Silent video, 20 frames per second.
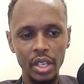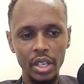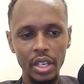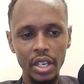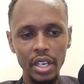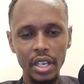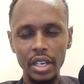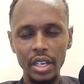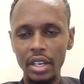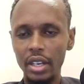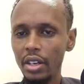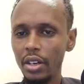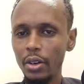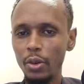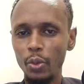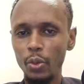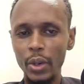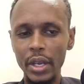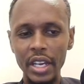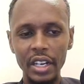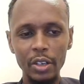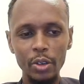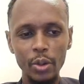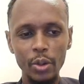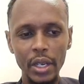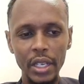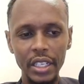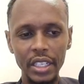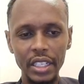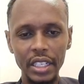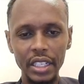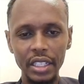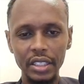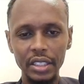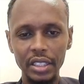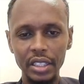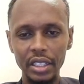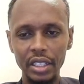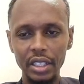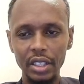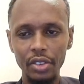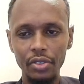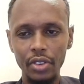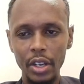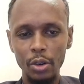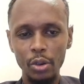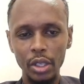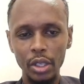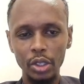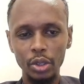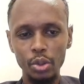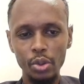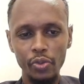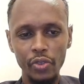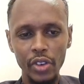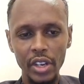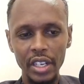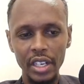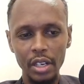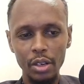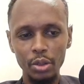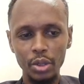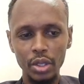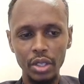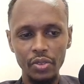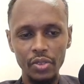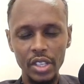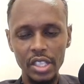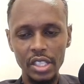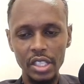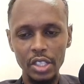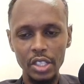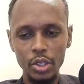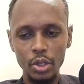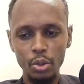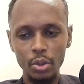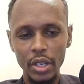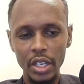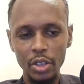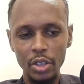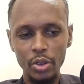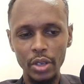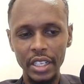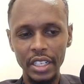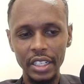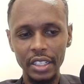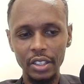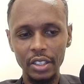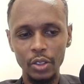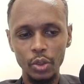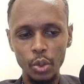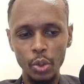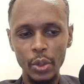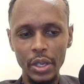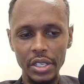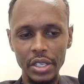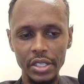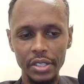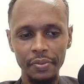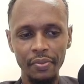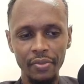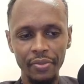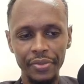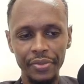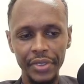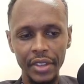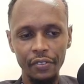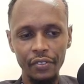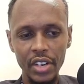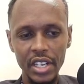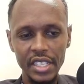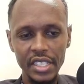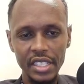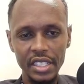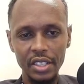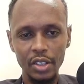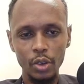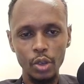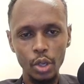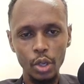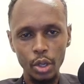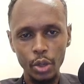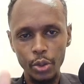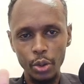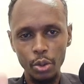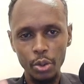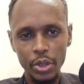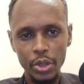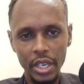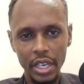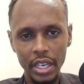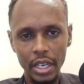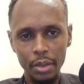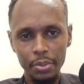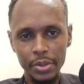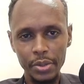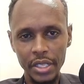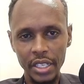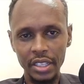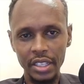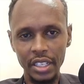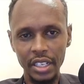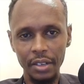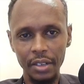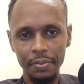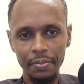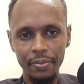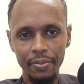Where do I get, if I want to find out if there is issue, where do I get? 2 ways. First, go through the help center.